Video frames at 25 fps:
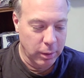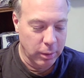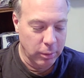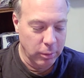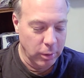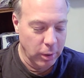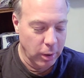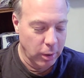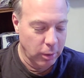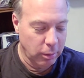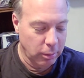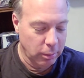
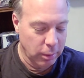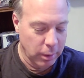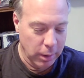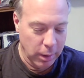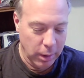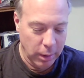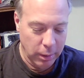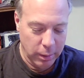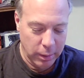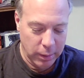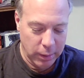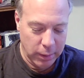
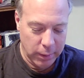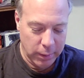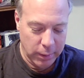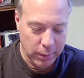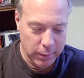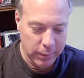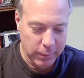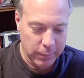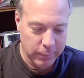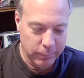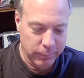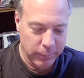
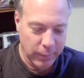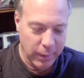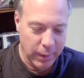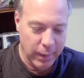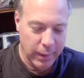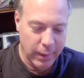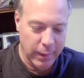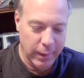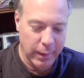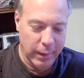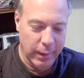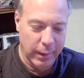know."
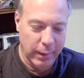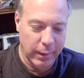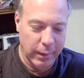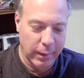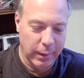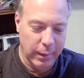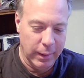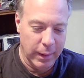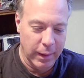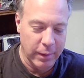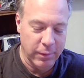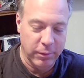
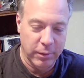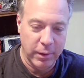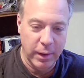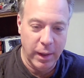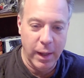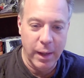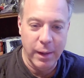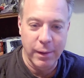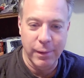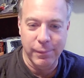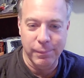And that's the